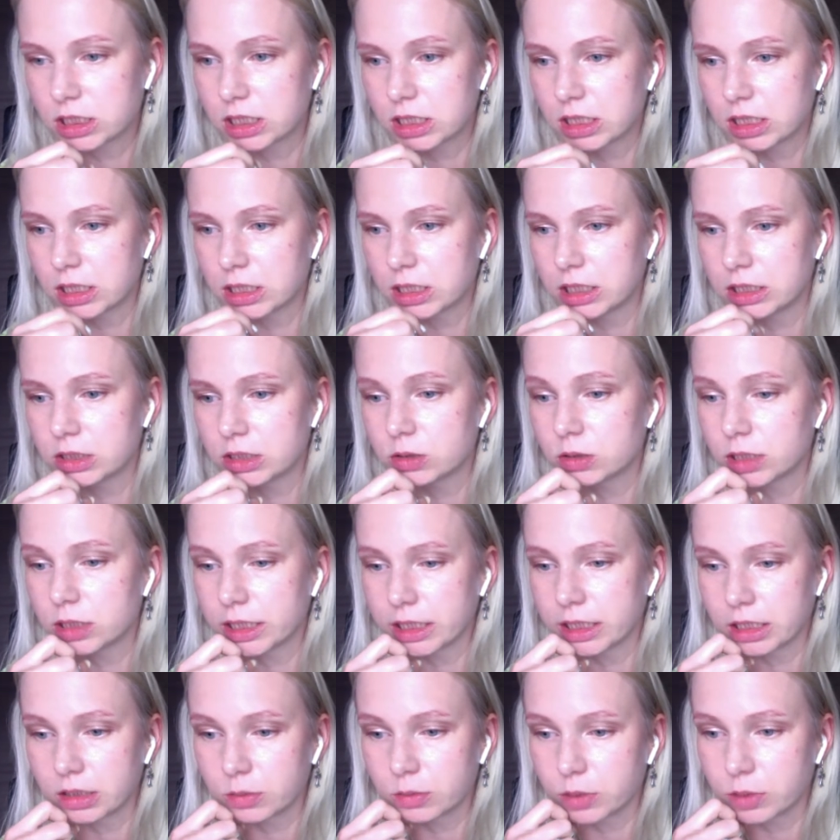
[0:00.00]
I don't
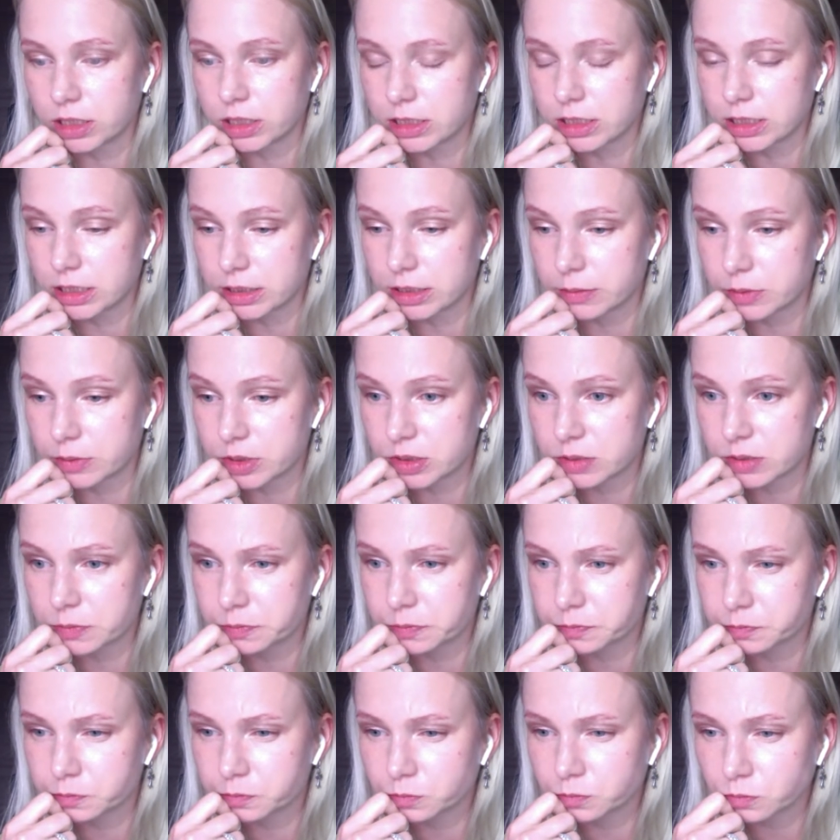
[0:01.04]
like it many times.
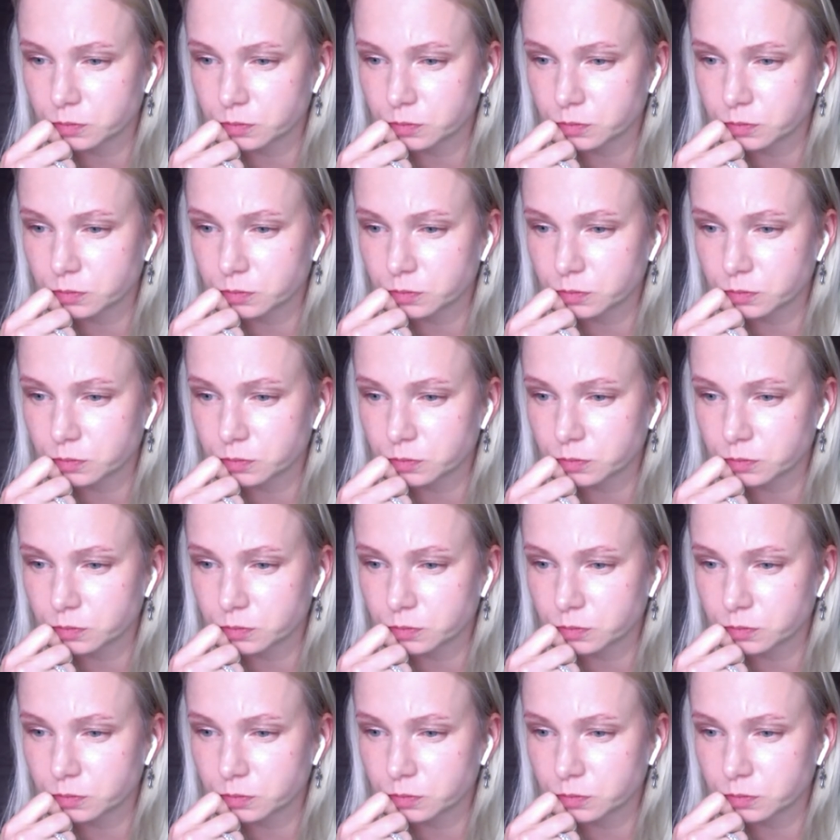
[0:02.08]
